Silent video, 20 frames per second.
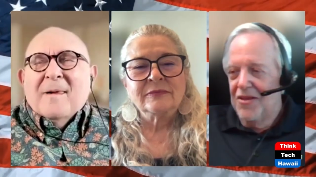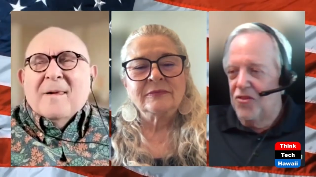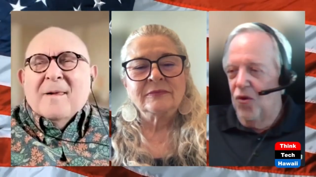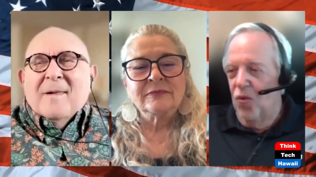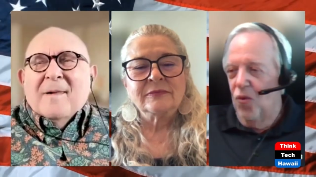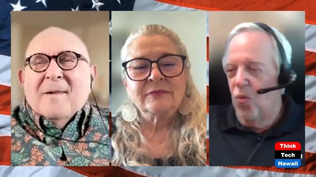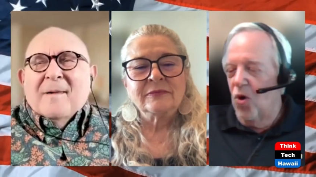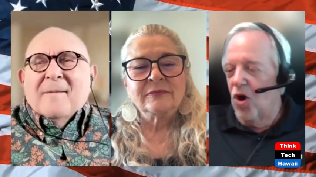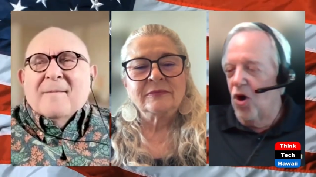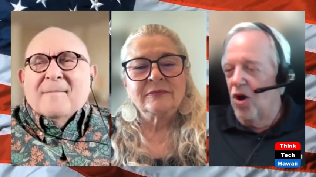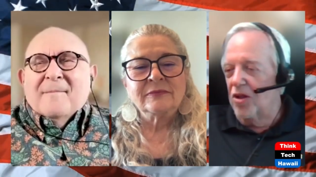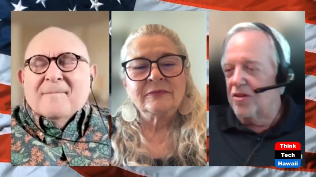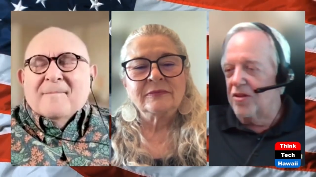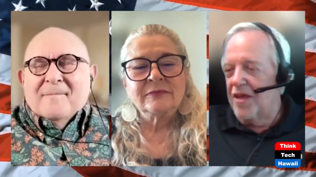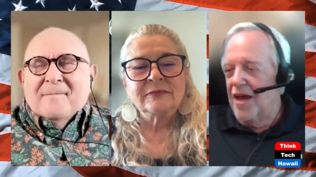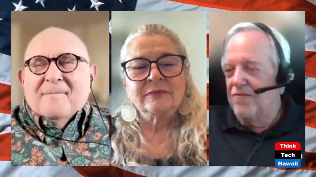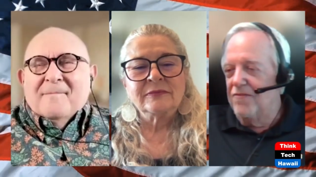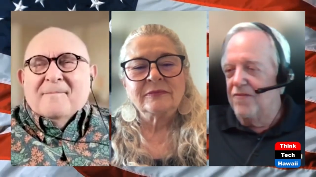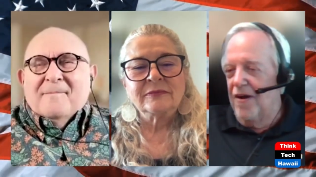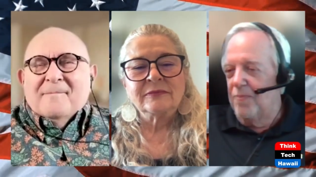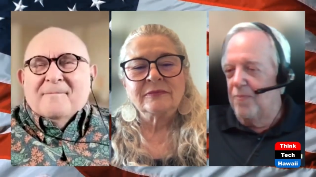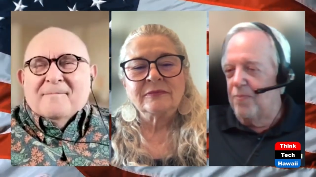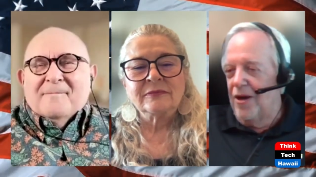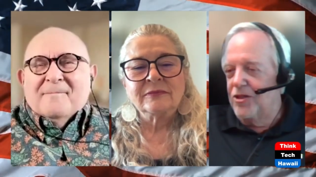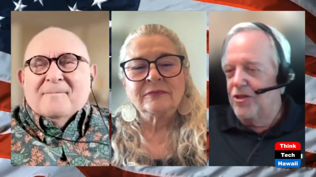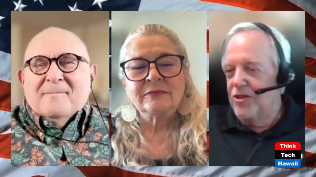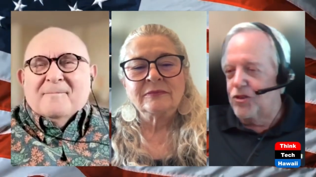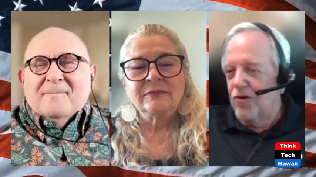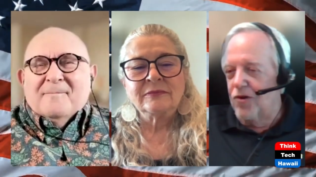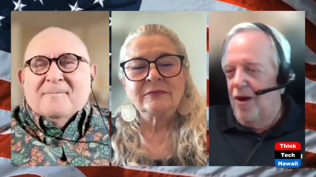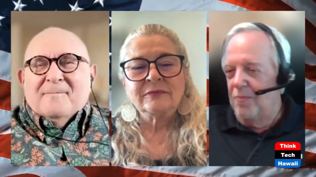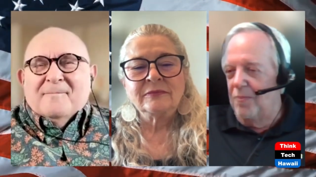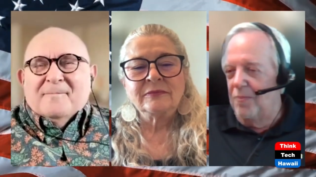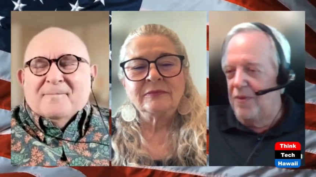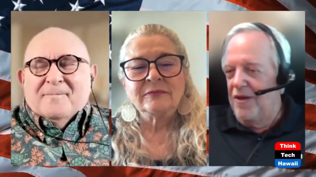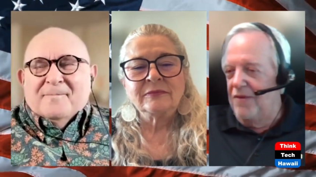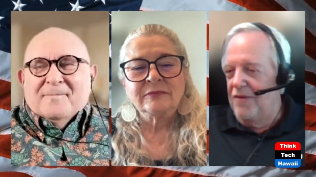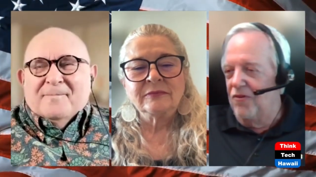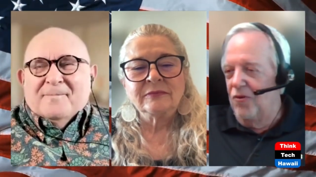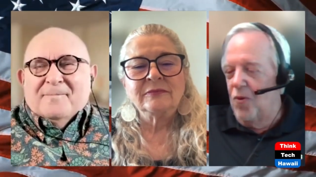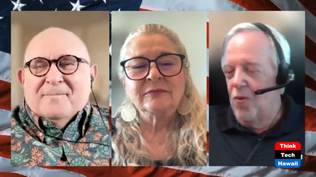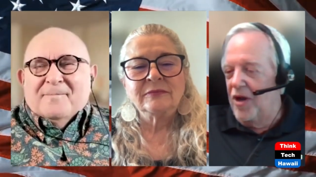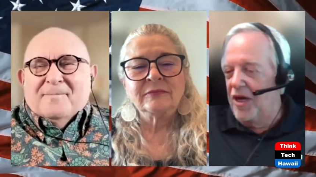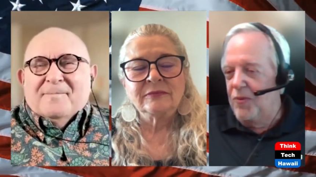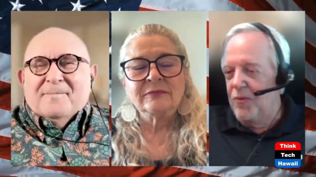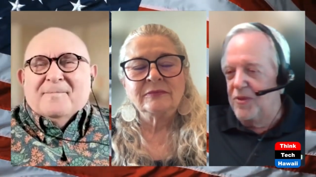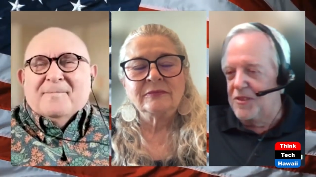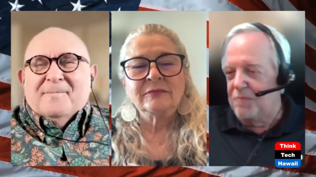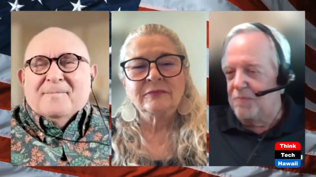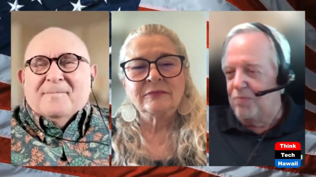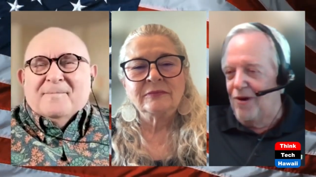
Speaker 1: The world gave up on Trump even when he was